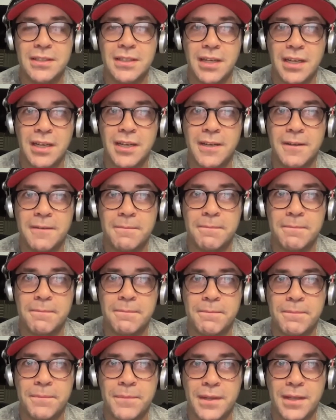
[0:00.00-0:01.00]

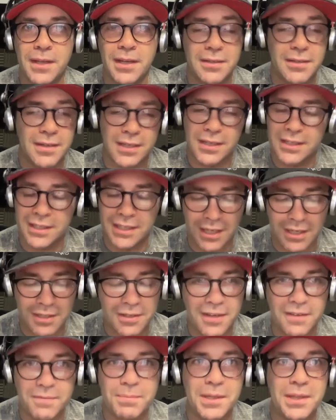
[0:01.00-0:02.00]
And again,
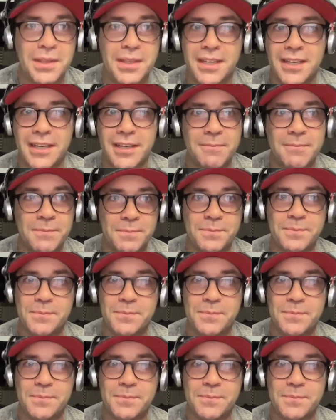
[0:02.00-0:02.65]
I've been there.